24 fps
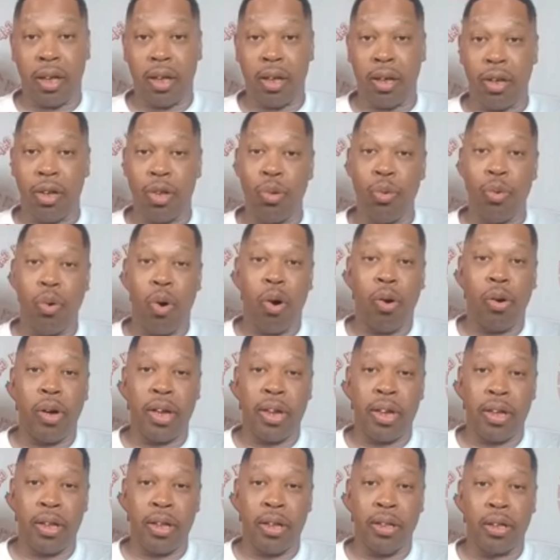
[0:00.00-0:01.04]
of New
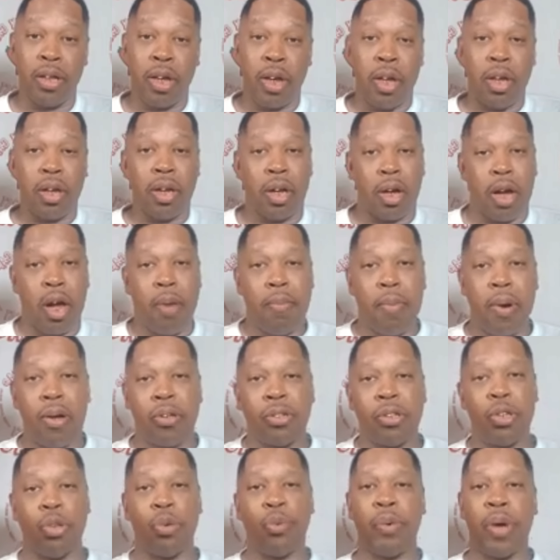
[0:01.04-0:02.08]
Orleans to come out
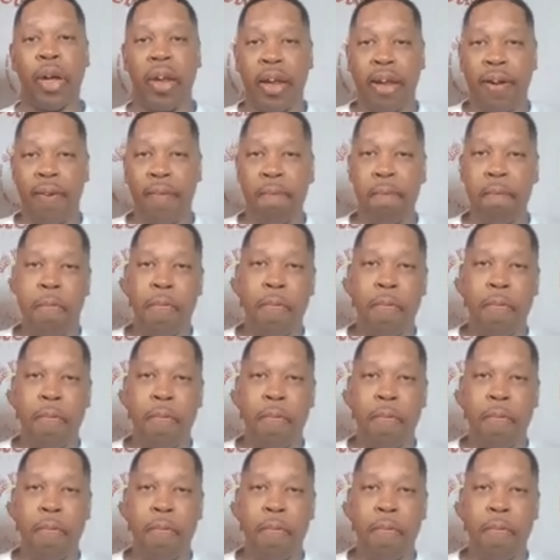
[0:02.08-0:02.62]
to the wedding